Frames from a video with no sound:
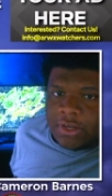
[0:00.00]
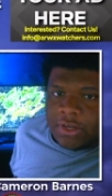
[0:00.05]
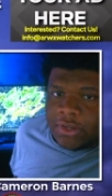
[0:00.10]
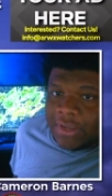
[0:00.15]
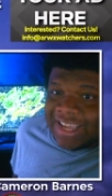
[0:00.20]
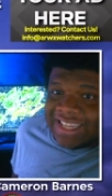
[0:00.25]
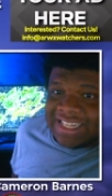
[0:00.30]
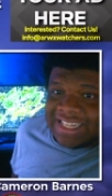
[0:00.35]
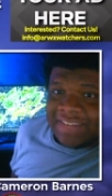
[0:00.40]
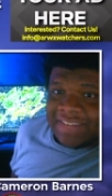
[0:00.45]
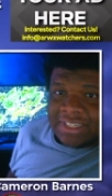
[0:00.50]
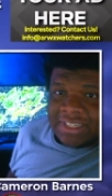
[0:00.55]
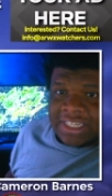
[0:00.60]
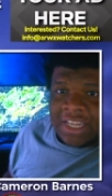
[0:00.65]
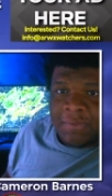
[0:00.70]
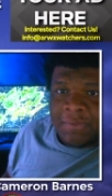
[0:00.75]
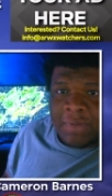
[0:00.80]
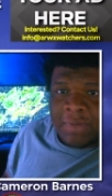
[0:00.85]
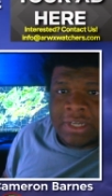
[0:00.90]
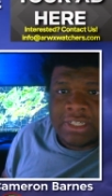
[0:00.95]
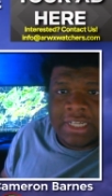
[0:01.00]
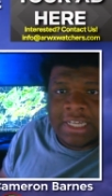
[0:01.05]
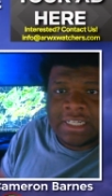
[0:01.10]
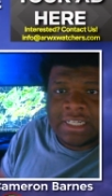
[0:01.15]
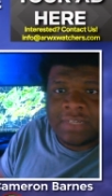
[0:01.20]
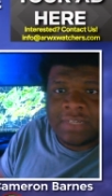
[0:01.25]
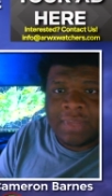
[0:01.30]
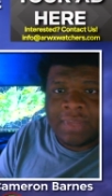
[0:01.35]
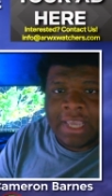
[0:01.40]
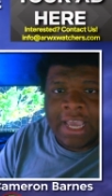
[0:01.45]
you guys haven't seen much
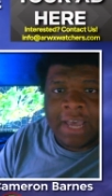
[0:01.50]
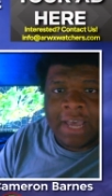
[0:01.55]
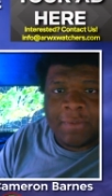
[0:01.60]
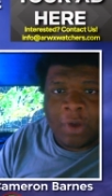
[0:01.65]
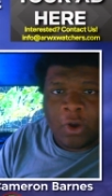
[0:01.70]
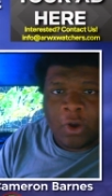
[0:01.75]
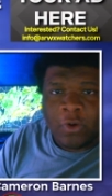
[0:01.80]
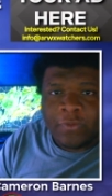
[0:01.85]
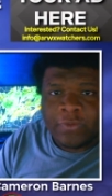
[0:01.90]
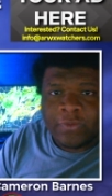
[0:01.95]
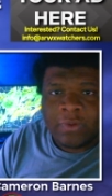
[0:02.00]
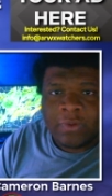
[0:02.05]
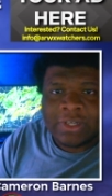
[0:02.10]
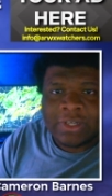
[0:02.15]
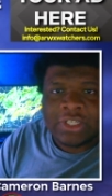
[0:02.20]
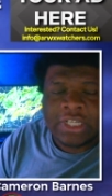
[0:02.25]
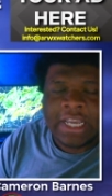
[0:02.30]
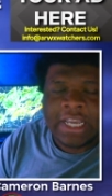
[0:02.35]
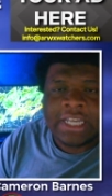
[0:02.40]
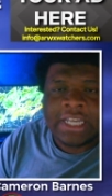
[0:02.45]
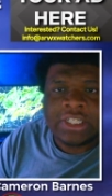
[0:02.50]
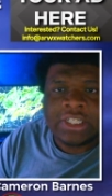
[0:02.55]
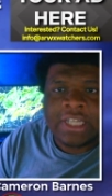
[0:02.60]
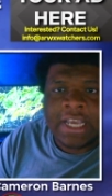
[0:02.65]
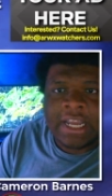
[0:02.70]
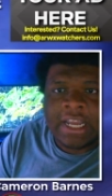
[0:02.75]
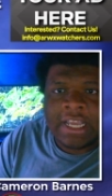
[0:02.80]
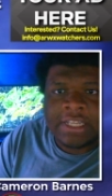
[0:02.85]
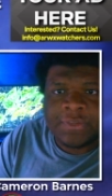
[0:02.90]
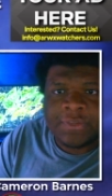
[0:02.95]
as of yet. Hopefully, we change
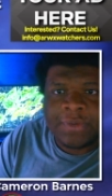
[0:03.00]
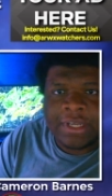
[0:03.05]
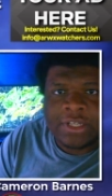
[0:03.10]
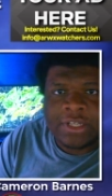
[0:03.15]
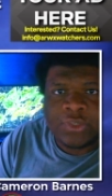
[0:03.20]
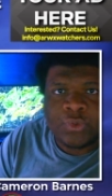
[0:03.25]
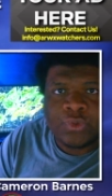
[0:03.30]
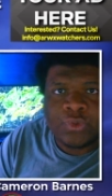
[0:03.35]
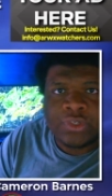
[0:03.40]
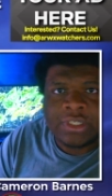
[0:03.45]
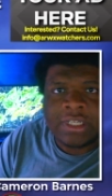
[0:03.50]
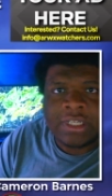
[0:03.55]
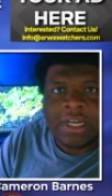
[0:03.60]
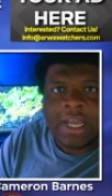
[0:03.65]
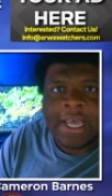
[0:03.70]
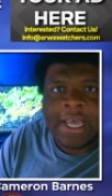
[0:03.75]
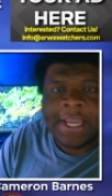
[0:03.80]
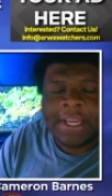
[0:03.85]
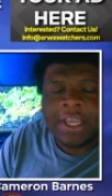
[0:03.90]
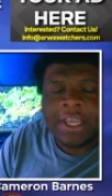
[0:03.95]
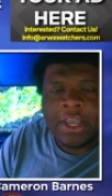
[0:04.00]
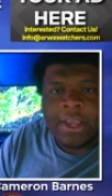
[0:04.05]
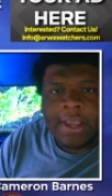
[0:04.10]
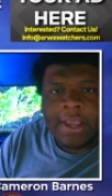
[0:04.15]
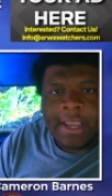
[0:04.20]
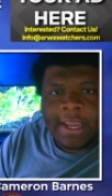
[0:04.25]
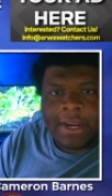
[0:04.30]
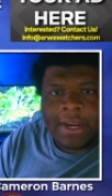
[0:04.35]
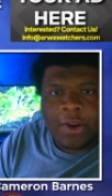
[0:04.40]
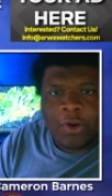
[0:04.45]
that as we get towards tonight
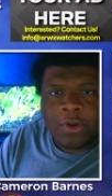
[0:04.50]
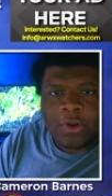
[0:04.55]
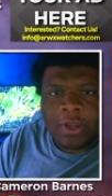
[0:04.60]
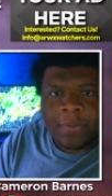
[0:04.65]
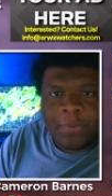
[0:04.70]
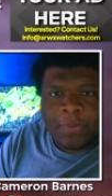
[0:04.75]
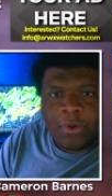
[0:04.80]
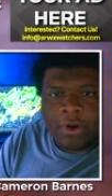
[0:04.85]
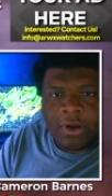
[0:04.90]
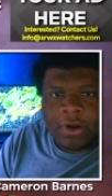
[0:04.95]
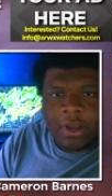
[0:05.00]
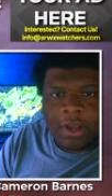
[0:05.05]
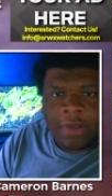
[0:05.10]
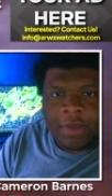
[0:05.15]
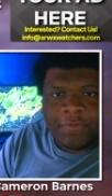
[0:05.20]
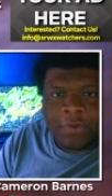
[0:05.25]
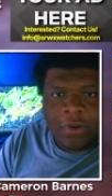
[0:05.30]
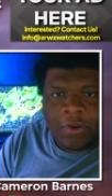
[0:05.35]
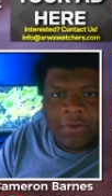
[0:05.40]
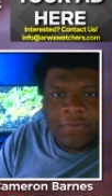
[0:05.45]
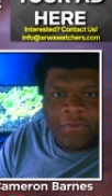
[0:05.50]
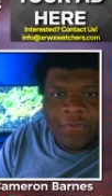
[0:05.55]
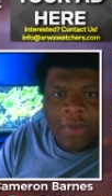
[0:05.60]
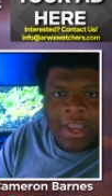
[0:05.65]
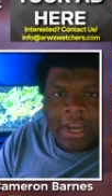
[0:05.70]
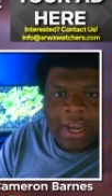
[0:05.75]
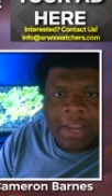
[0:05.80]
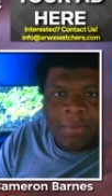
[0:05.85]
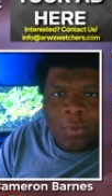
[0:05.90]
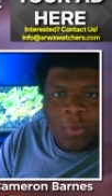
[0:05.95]
and the early part of your
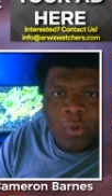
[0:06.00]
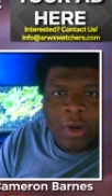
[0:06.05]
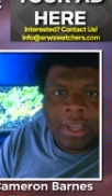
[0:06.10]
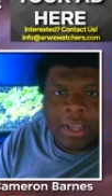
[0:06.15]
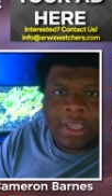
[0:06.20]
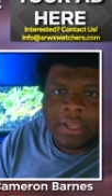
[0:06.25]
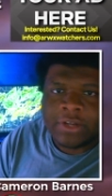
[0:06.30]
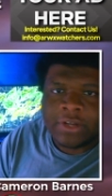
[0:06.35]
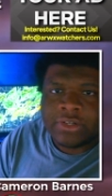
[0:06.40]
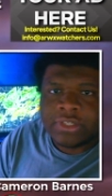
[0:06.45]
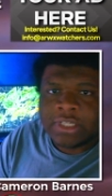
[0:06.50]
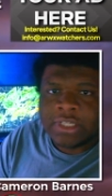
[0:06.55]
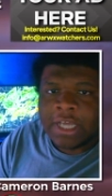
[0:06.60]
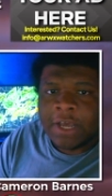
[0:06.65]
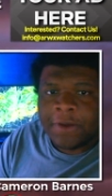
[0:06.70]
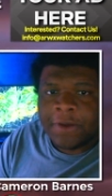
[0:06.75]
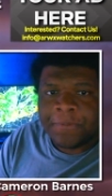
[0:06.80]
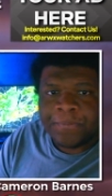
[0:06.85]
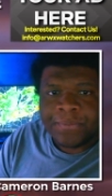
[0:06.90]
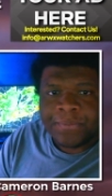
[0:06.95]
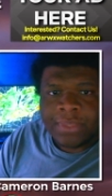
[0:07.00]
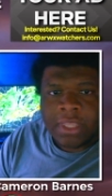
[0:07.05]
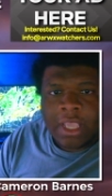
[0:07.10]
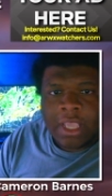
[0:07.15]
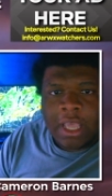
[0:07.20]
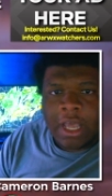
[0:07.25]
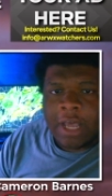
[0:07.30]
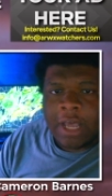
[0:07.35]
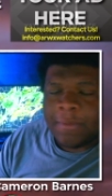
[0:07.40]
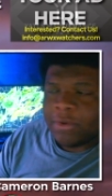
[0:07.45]
Friday morning here. So,
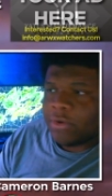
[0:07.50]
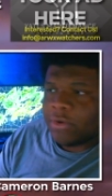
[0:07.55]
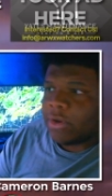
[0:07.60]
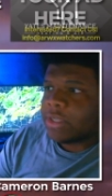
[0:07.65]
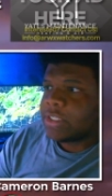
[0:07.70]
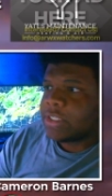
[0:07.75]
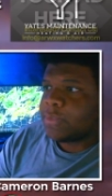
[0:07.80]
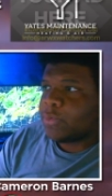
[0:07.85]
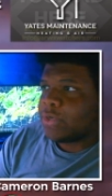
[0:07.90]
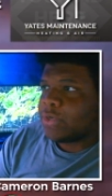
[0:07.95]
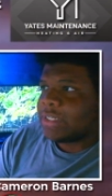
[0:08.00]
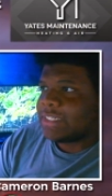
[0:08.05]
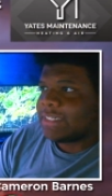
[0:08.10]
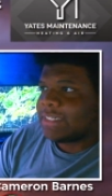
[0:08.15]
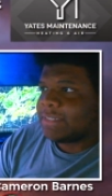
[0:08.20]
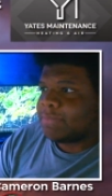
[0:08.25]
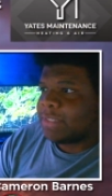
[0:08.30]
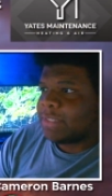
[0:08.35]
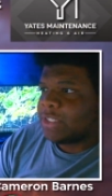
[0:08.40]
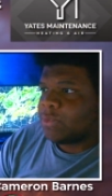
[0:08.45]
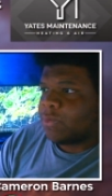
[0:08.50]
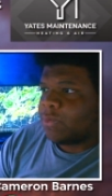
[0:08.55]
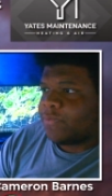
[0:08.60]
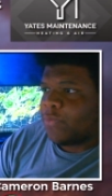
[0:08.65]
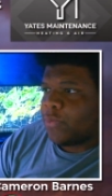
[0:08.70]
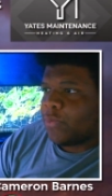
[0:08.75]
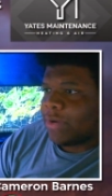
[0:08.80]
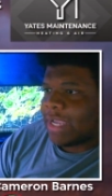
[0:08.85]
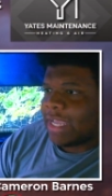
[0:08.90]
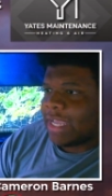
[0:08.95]
across the board, as I mentioned
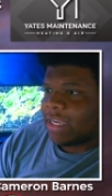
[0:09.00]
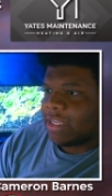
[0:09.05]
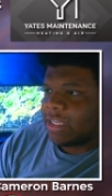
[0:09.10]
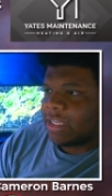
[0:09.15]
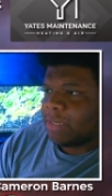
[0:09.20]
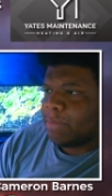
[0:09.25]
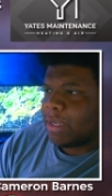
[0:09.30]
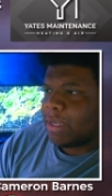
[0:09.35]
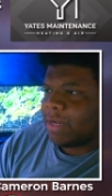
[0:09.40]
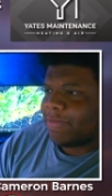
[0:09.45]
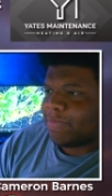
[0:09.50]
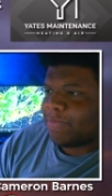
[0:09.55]
before, got a good amount of